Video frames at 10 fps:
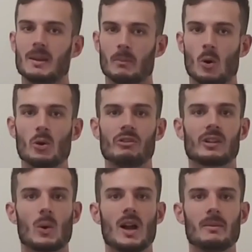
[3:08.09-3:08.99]
important
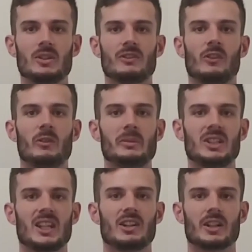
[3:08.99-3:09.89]
requirements for a
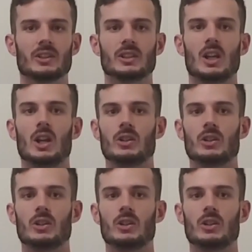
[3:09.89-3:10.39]
material